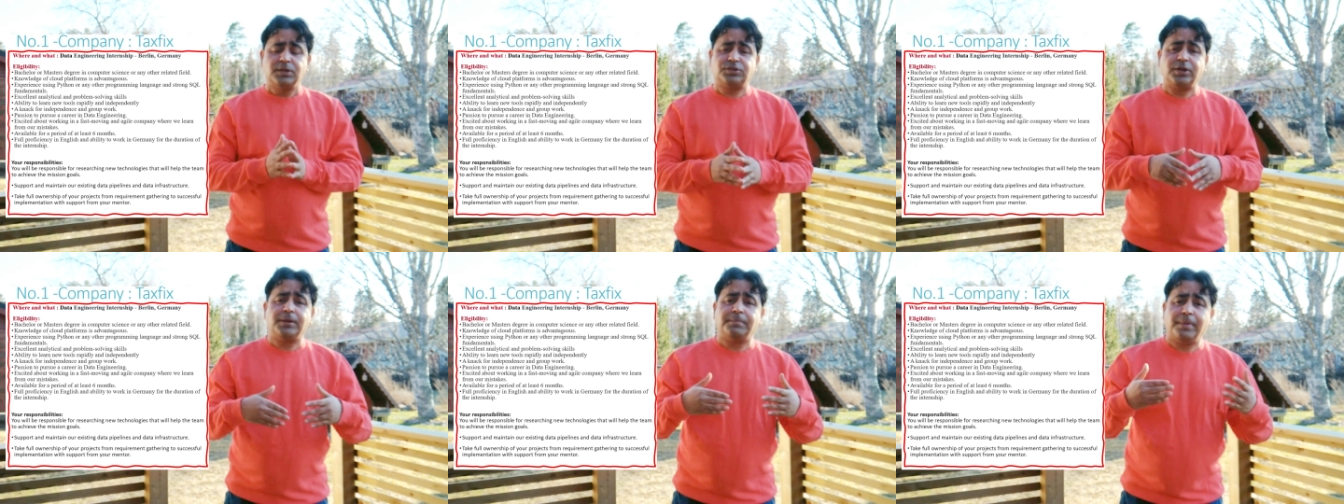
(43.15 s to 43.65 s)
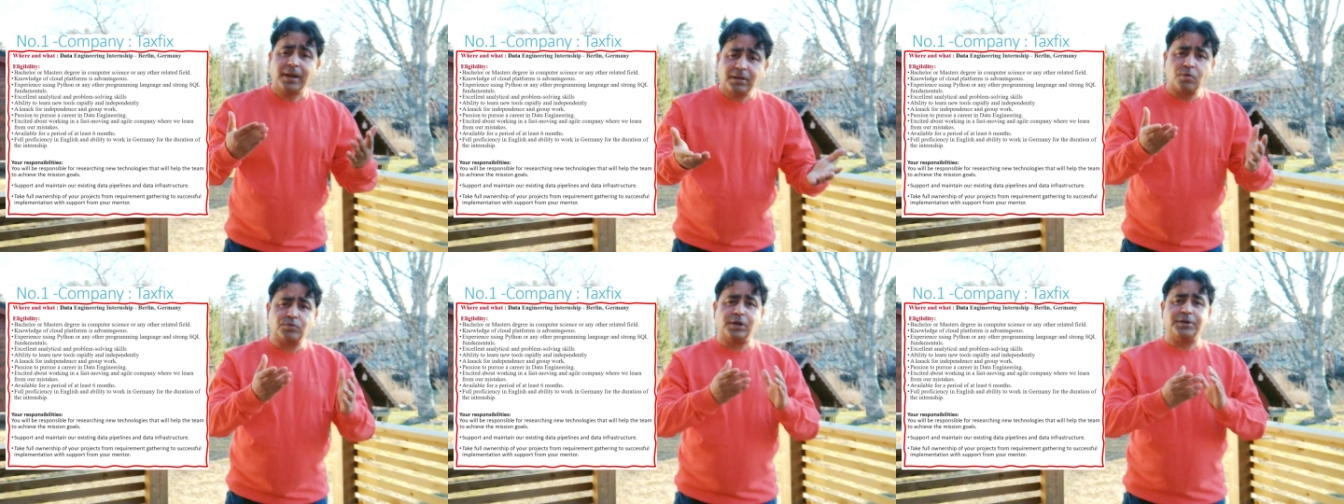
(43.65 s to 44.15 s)
study
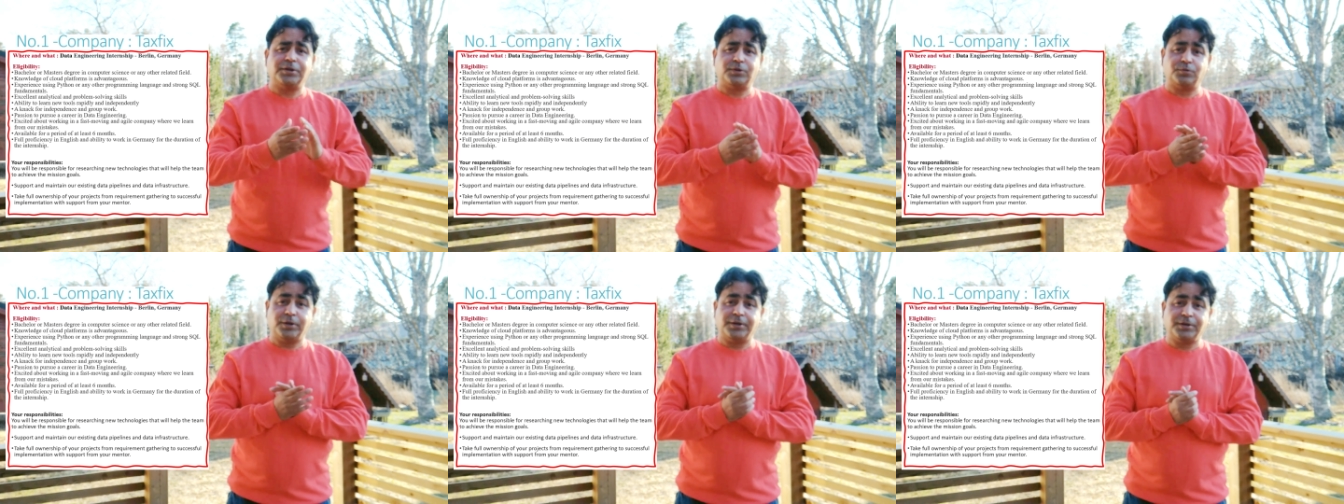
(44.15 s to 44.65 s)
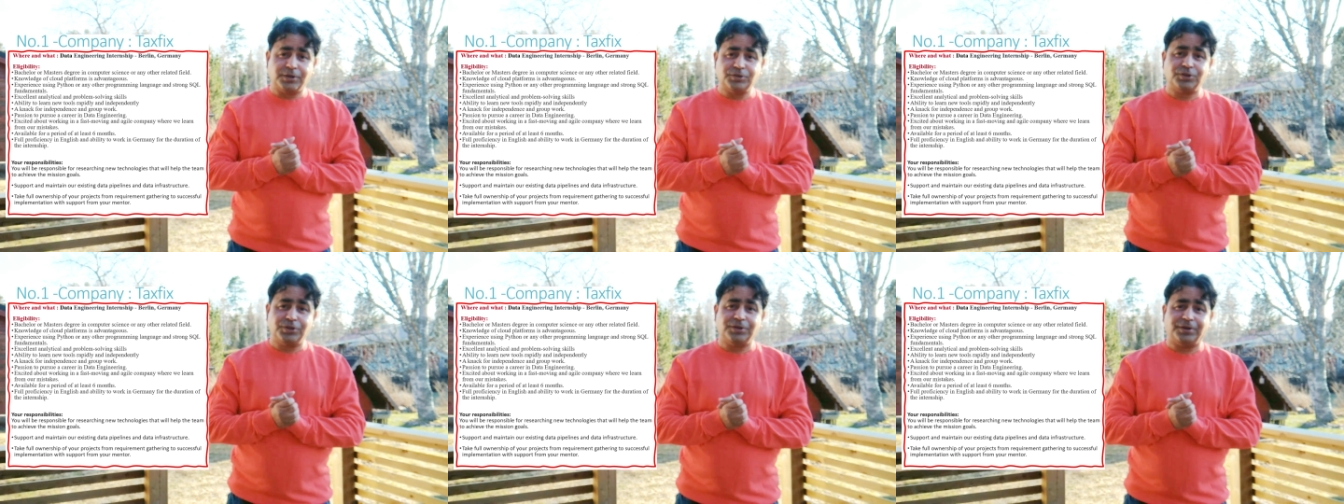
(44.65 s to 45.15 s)
background related to data
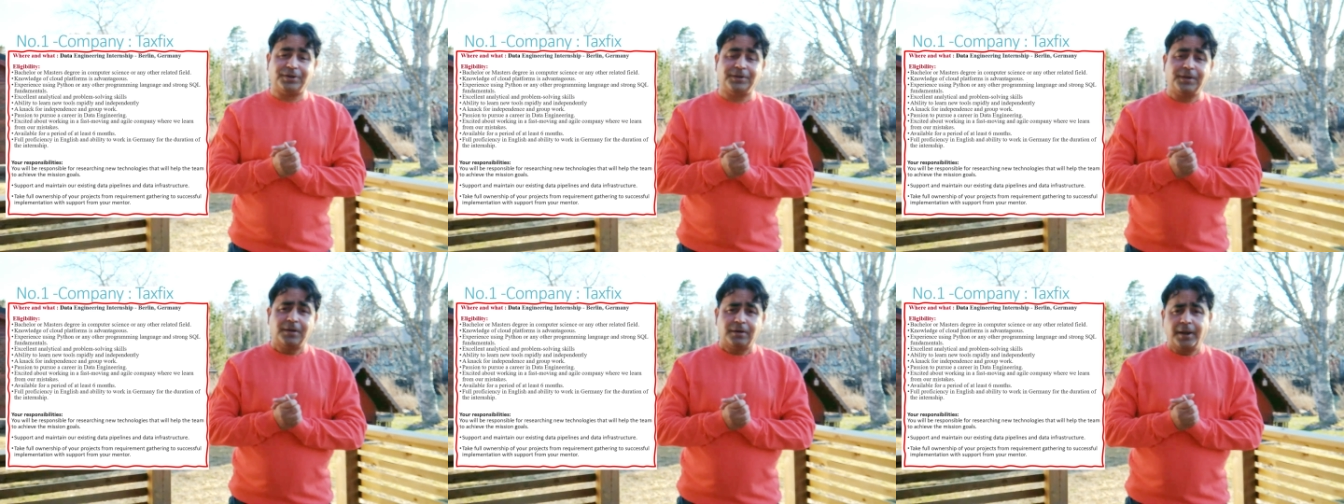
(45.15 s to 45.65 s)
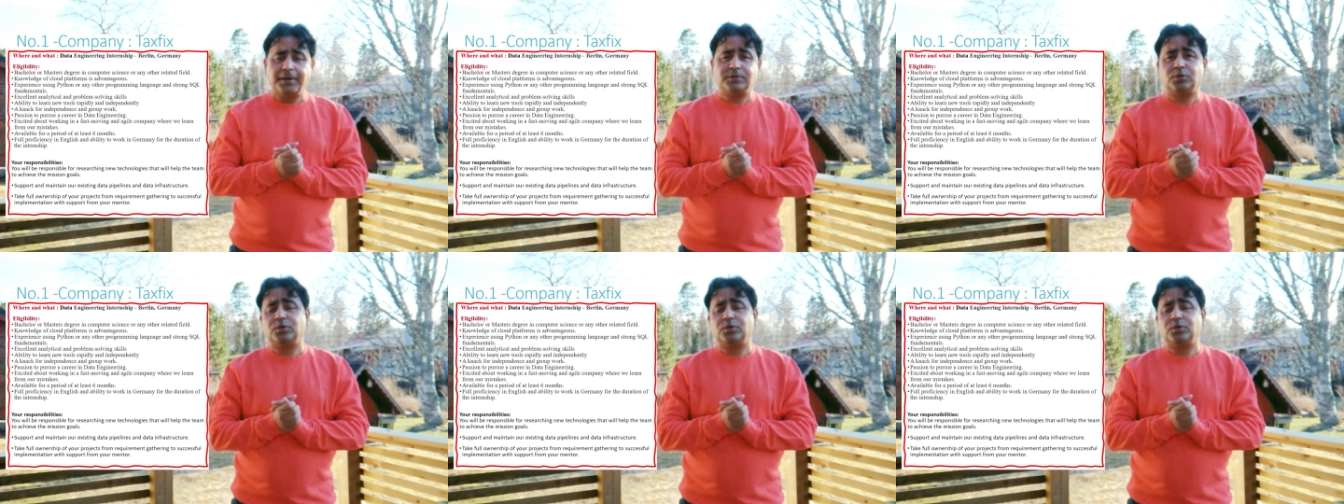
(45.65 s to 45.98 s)
engineering, right?